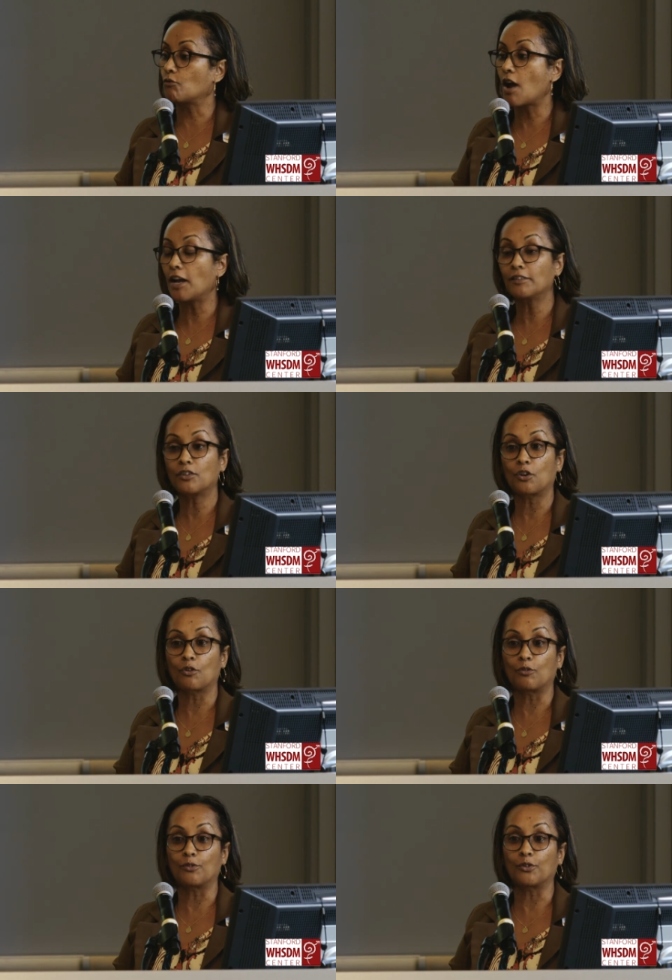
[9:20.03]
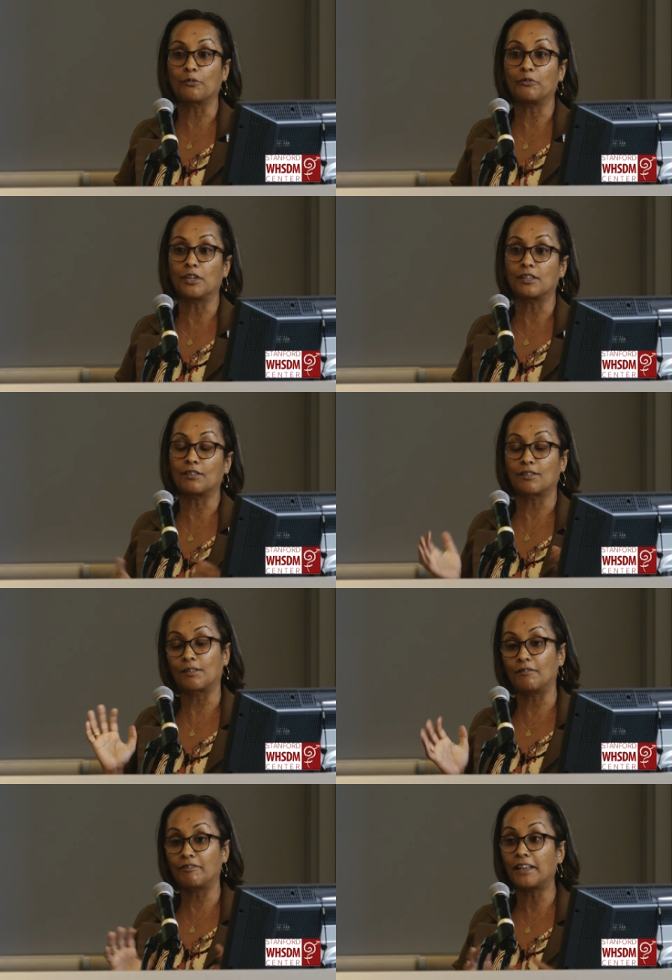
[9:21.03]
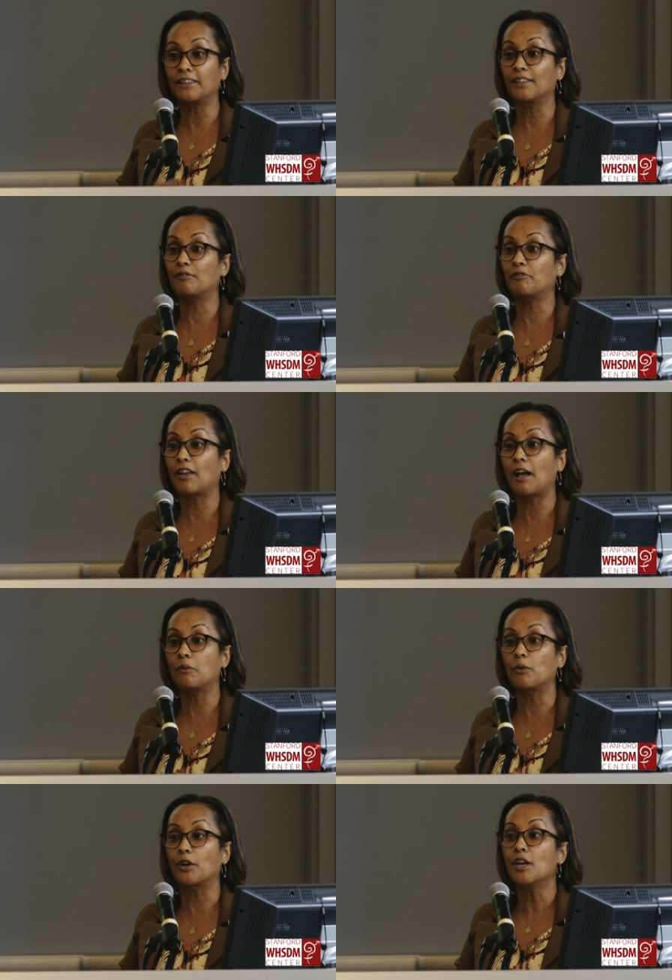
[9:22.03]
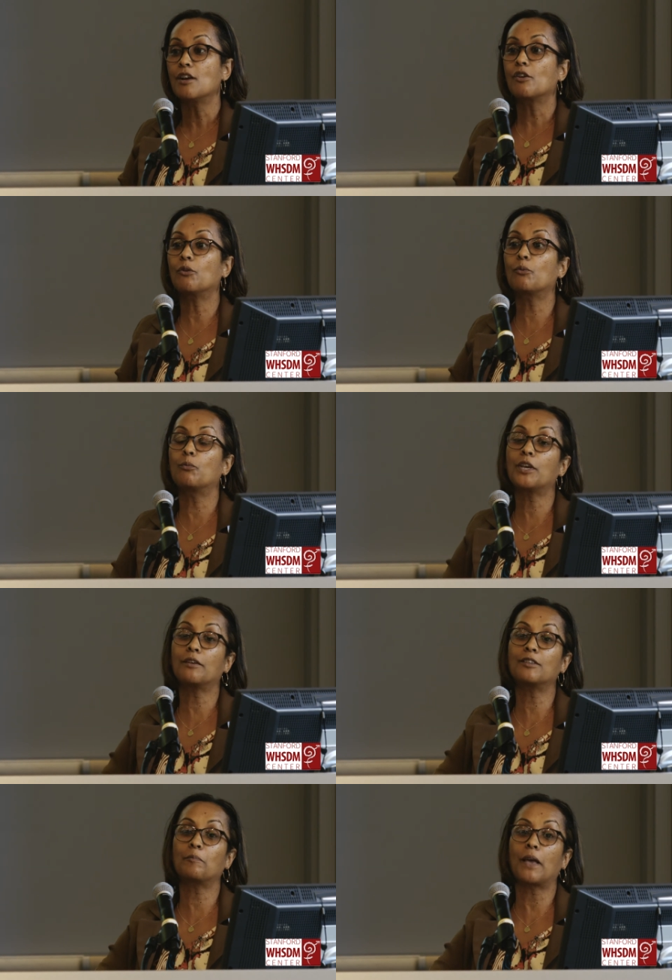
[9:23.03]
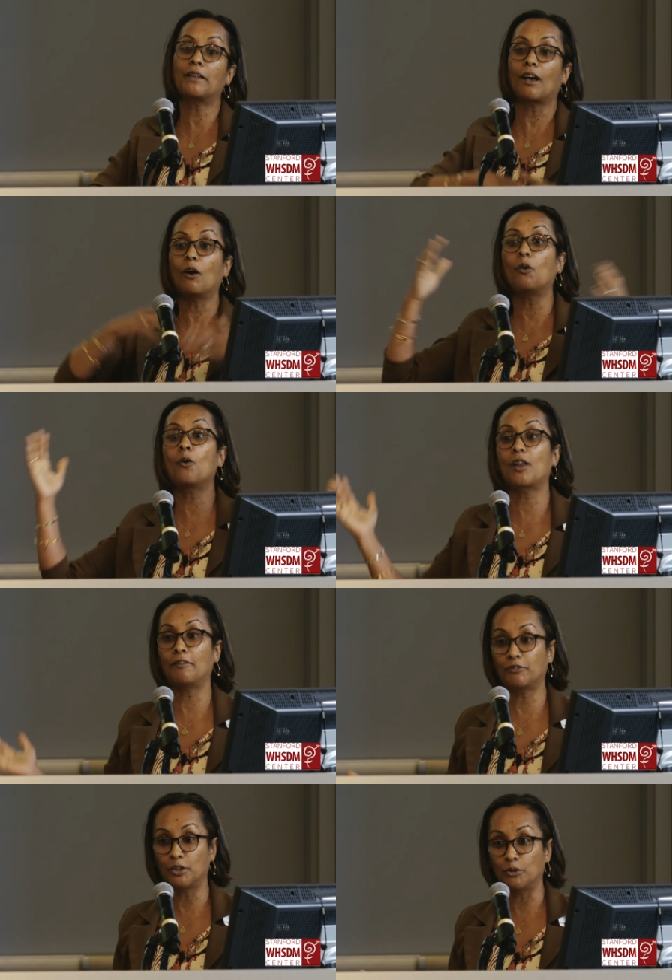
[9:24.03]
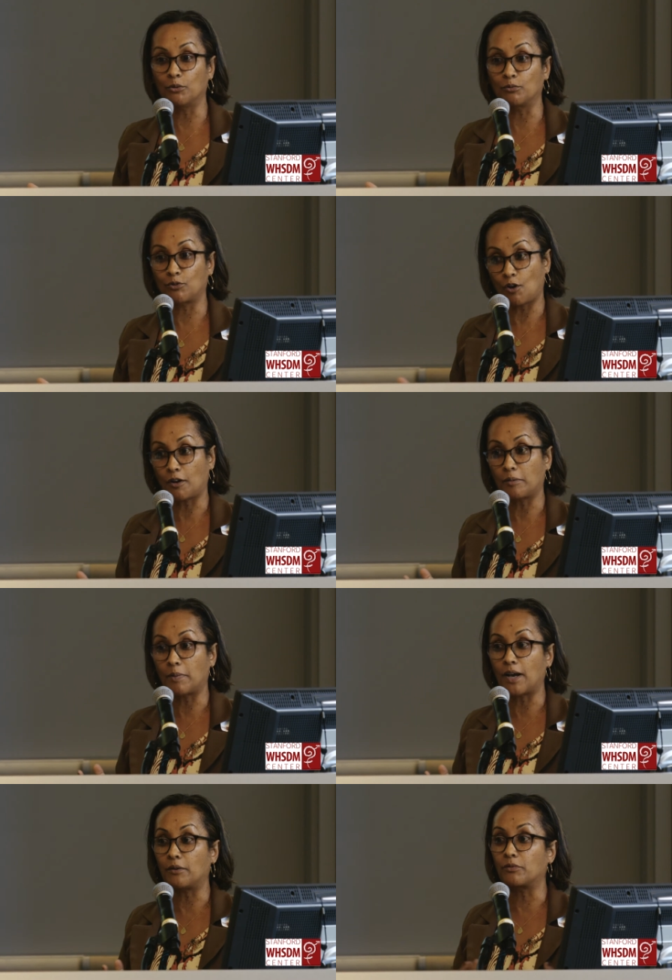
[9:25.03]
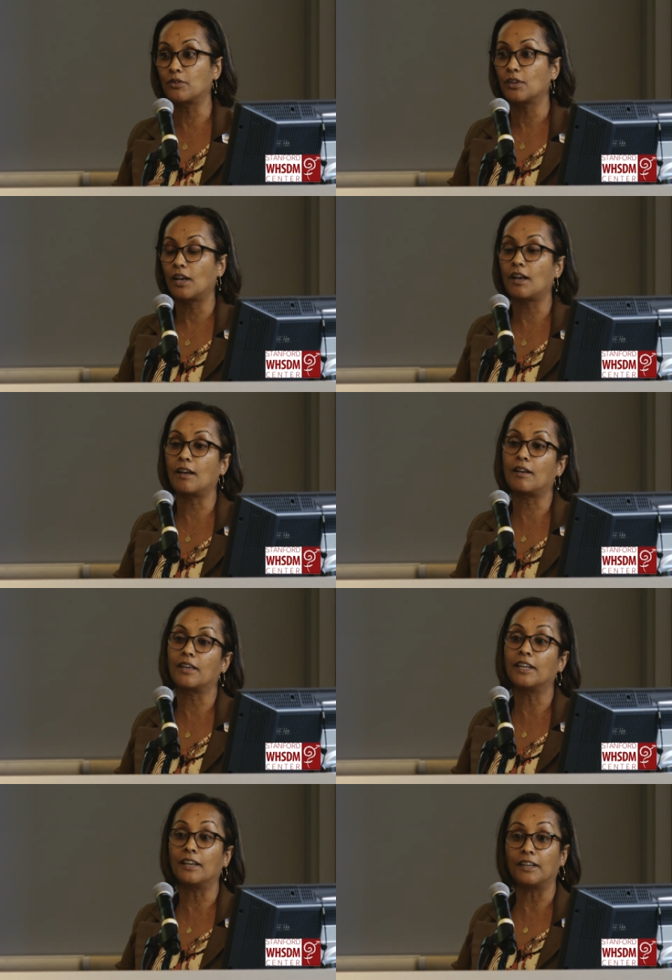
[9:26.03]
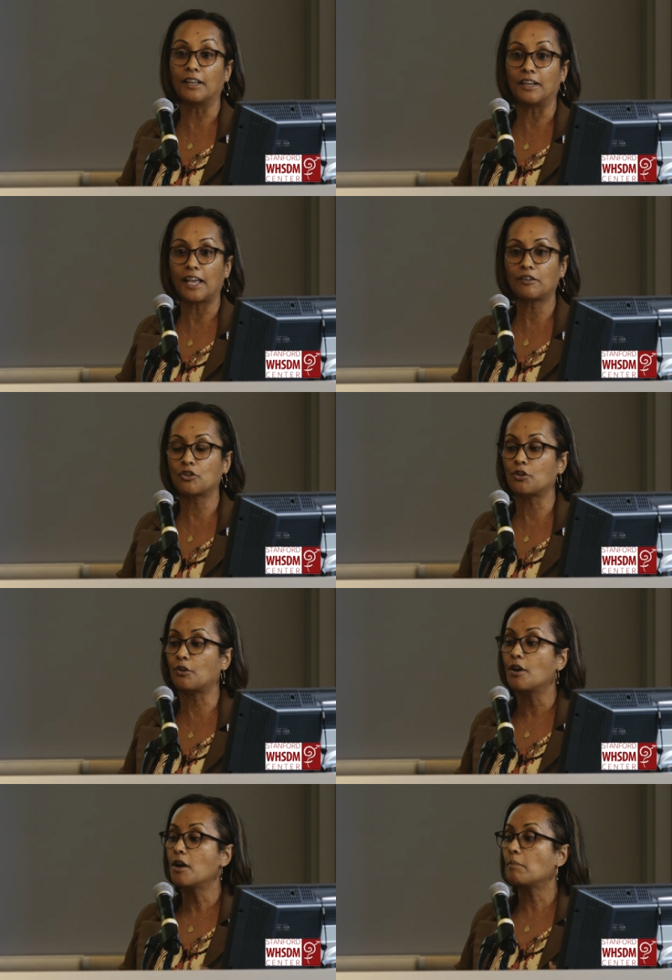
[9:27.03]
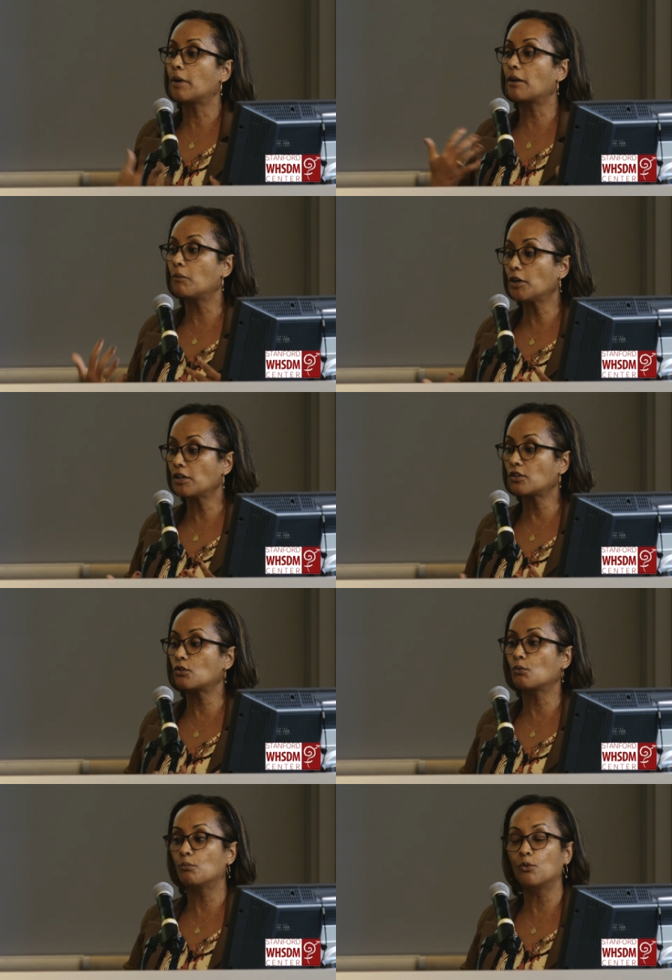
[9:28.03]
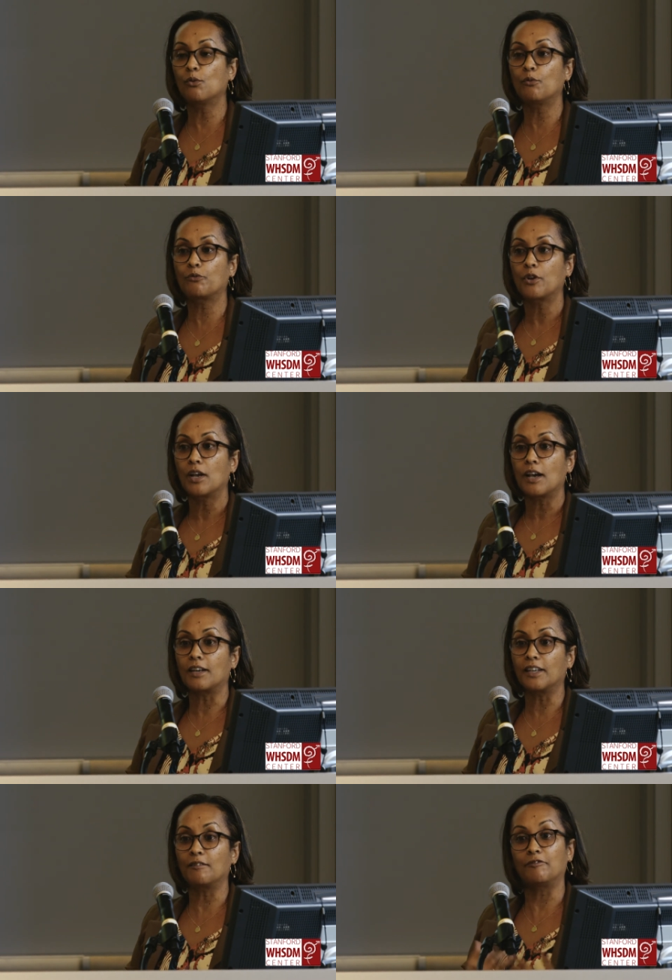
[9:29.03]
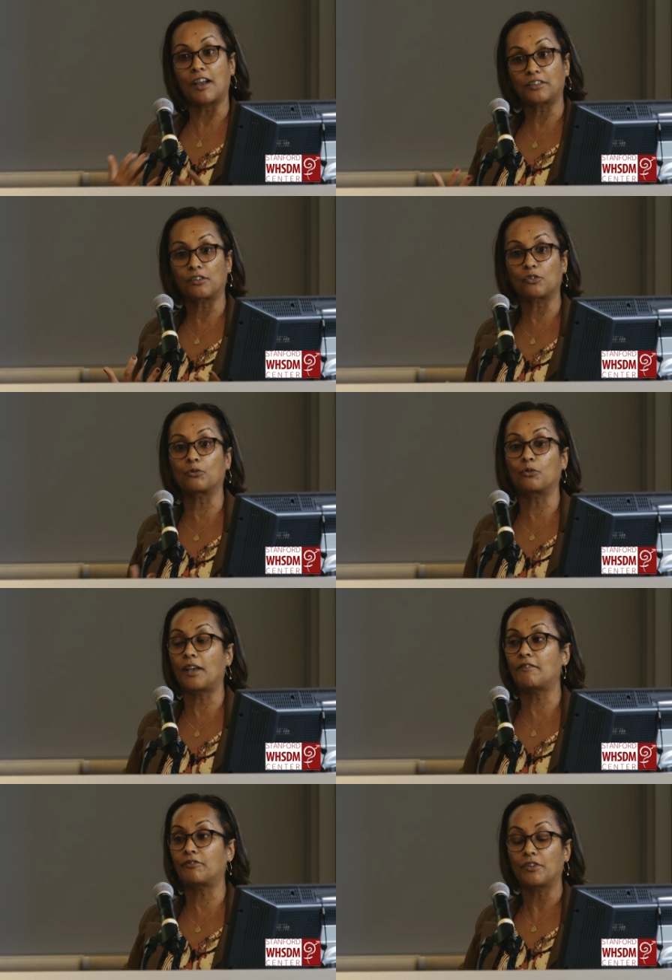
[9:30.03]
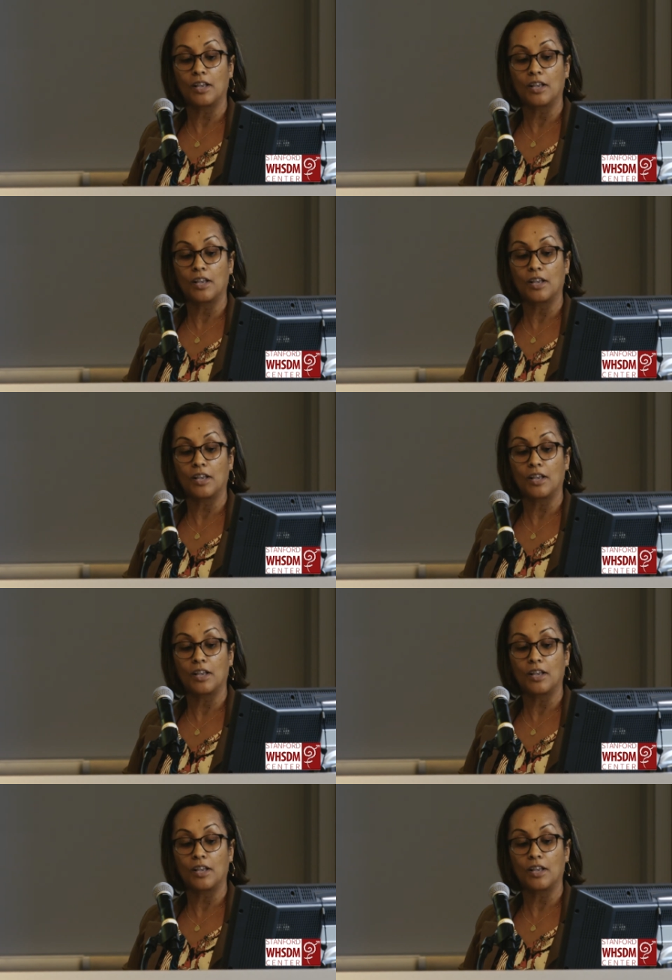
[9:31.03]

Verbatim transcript: round circles of this invented flower, you, we can spend a whole afternoon talk about uh, in, in a lecture, but I want us to move a little faster so to have